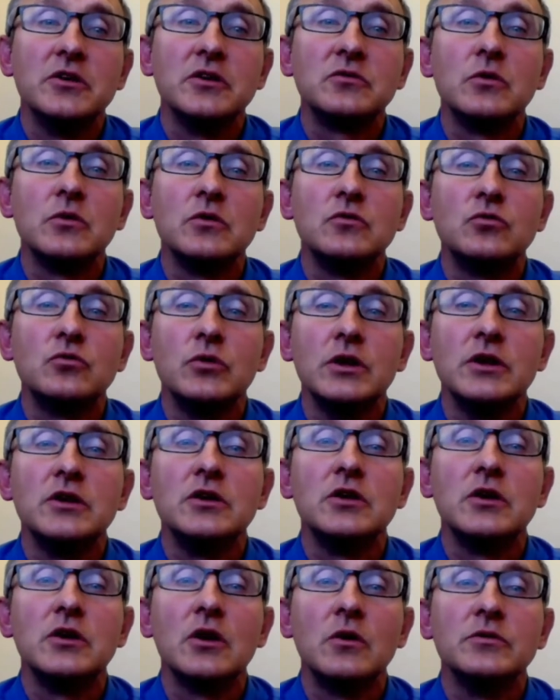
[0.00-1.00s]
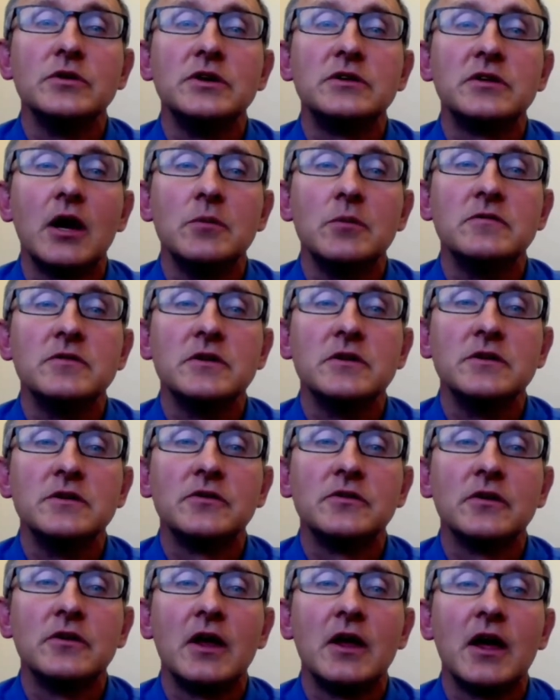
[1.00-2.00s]
This was really the only type of
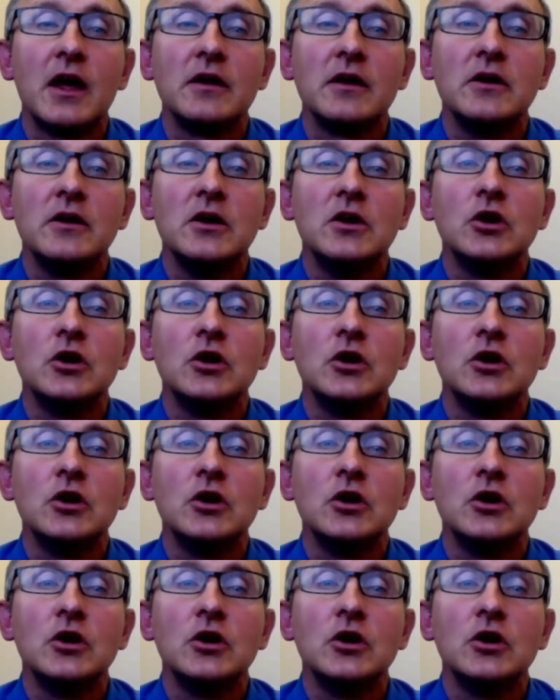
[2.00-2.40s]
insulin that